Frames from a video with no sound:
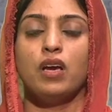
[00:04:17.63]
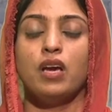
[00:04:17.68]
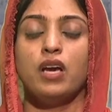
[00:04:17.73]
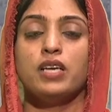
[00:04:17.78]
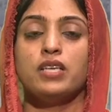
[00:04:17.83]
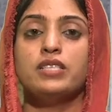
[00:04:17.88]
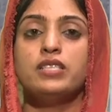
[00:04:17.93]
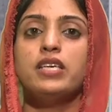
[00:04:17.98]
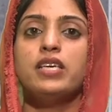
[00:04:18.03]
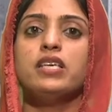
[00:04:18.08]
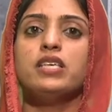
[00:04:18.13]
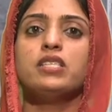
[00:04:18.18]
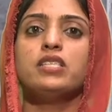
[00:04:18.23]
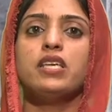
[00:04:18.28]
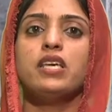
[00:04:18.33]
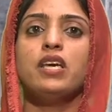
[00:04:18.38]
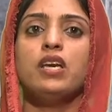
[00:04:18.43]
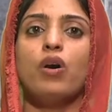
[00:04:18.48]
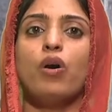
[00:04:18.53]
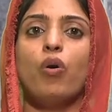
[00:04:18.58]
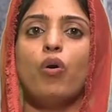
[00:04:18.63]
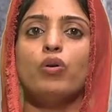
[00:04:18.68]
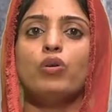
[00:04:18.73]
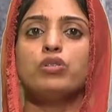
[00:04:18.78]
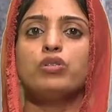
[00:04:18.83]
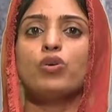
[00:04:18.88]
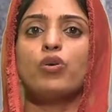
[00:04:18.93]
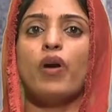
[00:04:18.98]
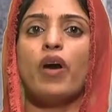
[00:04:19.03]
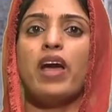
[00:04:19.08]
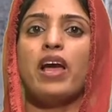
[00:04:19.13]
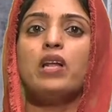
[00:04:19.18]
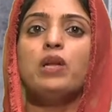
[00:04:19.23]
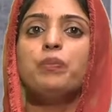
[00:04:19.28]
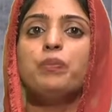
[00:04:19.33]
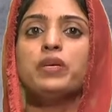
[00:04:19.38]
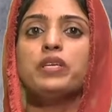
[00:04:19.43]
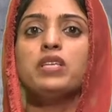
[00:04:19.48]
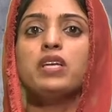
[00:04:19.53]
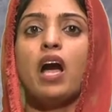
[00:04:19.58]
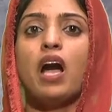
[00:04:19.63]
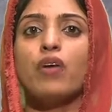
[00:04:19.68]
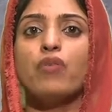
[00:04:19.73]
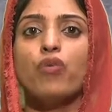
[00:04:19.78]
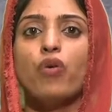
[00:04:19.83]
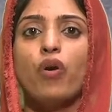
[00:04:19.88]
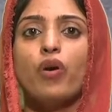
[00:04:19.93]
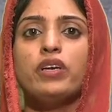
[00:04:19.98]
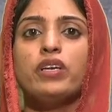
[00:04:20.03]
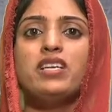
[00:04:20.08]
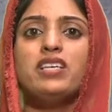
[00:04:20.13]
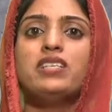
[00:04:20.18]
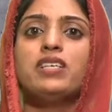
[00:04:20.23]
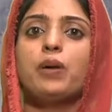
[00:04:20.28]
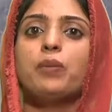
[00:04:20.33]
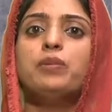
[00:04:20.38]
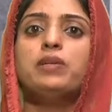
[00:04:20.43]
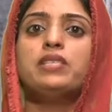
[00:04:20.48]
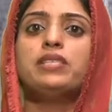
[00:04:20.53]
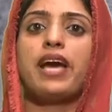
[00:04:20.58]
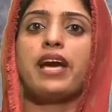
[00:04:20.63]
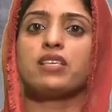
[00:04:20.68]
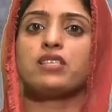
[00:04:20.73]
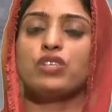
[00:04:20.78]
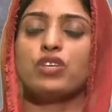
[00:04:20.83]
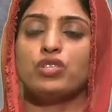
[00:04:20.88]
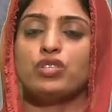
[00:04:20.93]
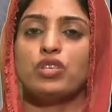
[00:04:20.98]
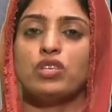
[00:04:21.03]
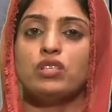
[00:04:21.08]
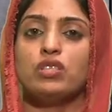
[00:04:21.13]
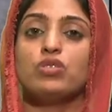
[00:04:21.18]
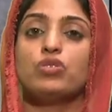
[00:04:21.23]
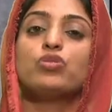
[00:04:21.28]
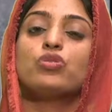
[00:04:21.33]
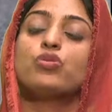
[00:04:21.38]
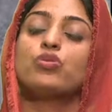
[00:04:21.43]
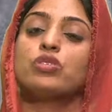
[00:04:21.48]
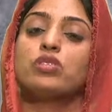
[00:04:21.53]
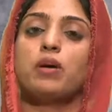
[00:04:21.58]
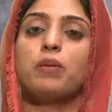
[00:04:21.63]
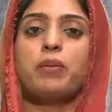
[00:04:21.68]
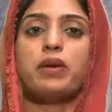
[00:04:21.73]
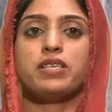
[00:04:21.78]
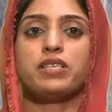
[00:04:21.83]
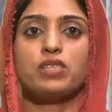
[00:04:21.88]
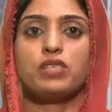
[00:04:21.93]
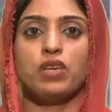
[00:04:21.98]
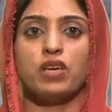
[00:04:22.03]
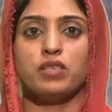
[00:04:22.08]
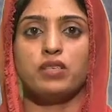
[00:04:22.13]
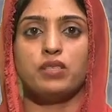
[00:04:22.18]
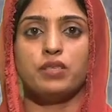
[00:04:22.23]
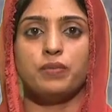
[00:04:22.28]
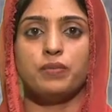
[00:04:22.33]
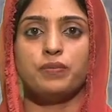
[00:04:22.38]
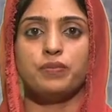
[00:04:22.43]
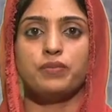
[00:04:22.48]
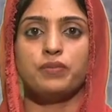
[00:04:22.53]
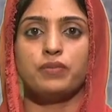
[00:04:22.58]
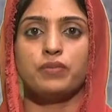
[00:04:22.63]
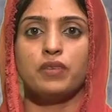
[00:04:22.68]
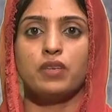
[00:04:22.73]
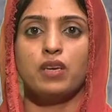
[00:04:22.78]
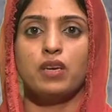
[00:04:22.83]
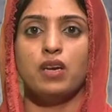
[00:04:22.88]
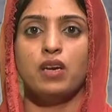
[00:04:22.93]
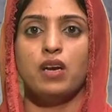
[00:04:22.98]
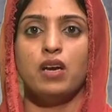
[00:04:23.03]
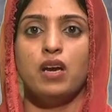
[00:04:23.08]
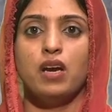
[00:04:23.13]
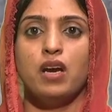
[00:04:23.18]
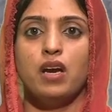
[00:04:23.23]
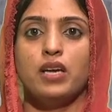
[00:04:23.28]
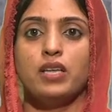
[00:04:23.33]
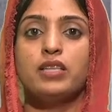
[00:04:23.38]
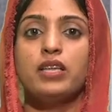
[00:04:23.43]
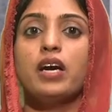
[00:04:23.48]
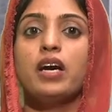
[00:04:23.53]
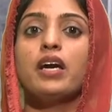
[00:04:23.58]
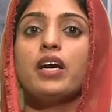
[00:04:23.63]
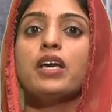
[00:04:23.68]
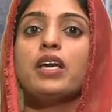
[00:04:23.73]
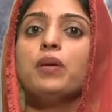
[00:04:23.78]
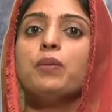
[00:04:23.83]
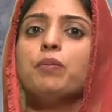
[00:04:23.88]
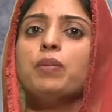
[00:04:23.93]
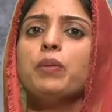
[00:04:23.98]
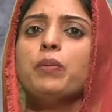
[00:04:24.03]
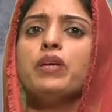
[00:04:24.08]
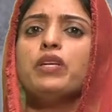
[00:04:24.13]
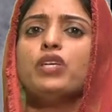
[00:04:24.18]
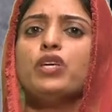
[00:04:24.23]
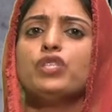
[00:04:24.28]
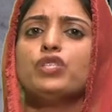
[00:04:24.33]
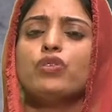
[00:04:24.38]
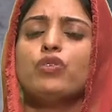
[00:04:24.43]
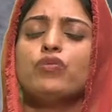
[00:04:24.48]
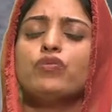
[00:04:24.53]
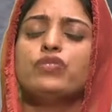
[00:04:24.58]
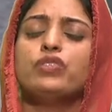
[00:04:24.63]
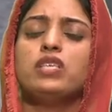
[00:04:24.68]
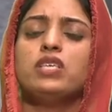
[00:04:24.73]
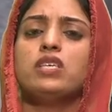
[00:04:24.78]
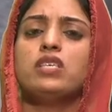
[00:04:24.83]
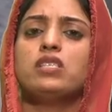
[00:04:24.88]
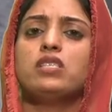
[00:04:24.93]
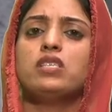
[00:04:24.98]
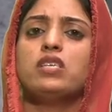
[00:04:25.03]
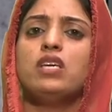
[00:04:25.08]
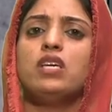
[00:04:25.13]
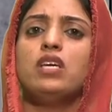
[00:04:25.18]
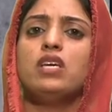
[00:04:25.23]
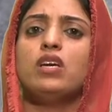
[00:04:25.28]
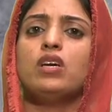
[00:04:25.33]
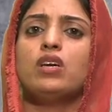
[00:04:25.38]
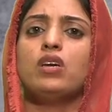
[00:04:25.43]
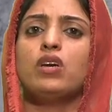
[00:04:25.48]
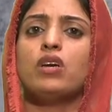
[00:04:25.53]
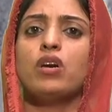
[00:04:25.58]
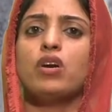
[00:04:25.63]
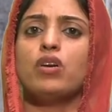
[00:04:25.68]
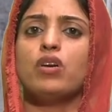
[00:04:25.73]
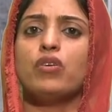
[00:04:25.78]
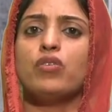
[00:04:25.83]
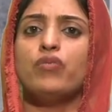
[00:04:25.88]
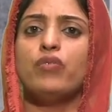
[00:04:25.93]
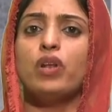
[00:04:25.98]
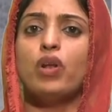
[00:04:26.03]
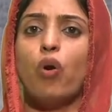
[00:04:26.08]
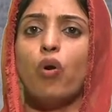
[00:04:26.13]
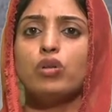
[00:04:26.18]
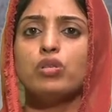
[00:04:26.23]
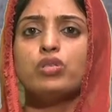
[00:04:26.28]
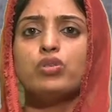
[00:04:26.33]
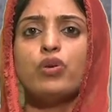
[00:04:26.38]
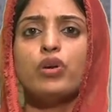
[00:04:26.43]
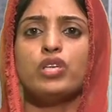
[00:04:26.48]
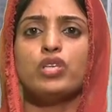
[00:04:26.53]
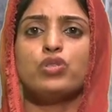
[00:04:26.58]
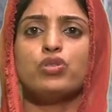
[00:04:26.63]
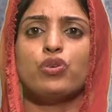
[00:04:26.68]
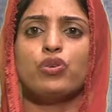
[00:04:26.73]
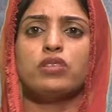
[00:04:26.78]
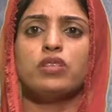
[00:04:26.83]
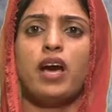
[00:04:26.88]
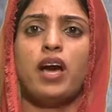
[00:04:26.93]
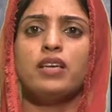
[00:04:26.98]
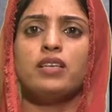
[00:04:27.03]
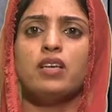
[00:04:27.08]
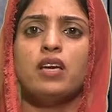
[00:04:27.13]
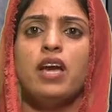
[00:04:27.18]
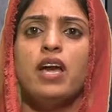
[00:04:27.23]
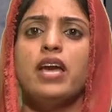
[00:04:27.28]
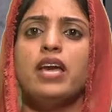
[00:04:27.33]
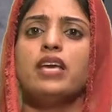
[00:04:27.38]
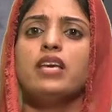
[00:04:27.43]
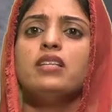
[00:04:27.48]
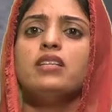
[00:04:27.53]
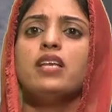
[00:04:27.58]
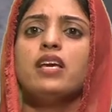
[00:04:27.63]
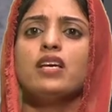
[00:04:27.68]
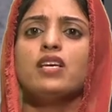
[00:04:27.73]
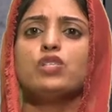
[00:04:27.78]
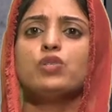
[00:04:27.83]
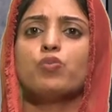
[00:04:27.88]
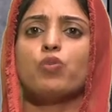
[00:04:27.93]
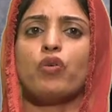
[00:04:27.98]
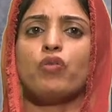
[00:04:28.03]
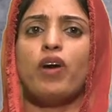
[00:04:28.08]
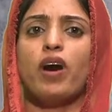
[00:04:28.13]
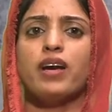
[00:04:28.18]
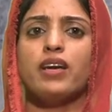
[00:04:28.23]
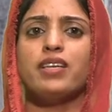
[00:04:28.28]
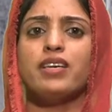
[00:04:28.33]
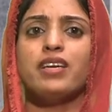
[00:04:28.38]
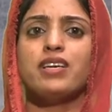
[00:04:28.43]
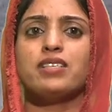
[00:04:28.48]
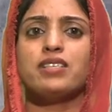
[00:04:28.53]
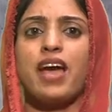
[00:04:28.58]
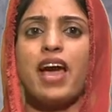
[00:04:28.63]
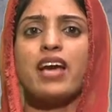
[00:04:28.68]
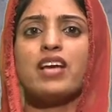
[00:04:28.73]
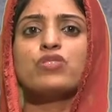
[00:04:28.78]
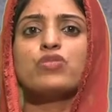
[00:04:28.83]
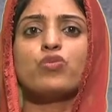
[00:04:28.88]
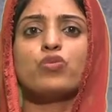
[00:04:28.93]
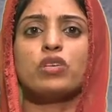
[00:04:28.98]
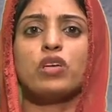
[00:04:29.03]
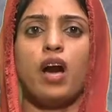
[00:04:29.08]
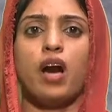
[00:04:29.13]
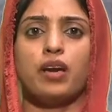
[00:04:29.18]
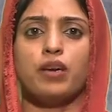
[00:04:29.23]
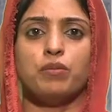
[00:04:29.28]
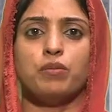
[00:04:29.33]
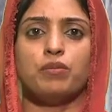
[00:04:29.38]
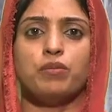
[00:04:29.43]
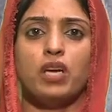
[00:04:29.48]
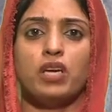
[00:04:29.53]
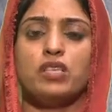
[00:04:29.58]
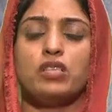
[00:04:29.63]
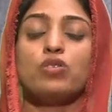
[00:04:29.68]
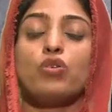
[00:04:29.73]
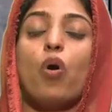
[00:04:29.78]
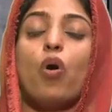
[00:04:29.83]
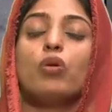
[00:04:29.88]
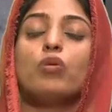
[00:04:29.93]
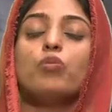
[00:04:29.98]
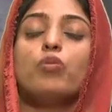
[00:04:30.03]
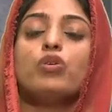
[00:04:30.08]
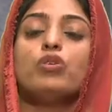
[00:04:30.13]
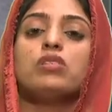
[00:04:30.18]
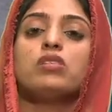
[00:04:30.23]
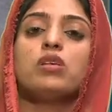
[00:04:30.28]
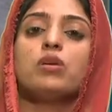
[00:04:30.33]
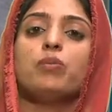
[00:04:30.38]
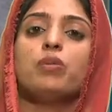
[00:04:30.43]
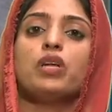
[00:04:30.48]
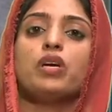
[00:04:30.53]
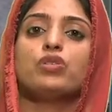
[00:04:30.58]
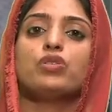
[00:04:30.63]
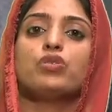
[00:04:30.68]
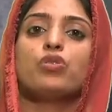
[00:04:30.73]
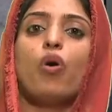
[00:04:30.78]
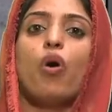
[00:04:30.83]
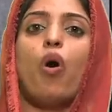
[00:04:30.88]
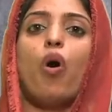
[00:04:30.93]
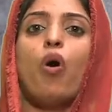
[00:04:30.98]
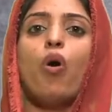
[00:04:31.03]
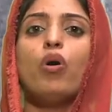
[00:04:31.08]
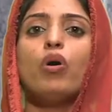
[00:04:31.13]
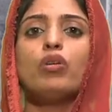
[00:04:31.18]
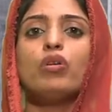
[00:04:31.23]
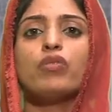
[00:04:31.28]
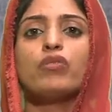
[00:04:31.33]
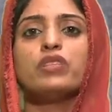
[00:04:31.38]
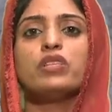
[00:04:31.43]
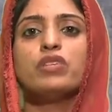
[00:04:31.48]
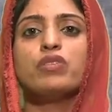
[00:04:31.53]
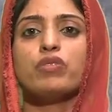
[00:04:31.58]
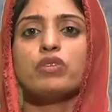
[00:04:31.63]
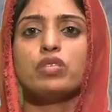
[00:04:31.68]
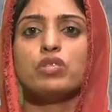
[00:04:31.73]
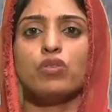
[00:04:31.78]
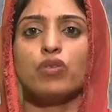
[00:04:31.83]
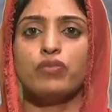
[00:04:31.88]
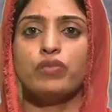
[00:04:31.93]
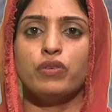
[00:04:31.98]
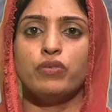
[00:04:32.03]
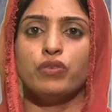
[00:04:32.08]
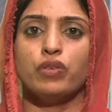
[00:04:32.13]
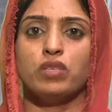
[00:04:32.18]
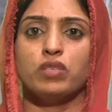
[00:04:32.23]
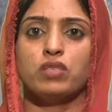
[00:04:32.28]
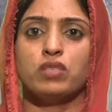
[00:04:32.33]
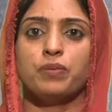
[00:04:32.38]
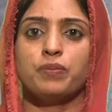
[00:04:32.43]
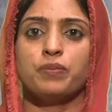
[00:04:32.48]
GST also help in avoiding double taxation to some extent. The implementation of GST will also ensure that India is providing a tax regime that is almost similar to all over the rest of the world.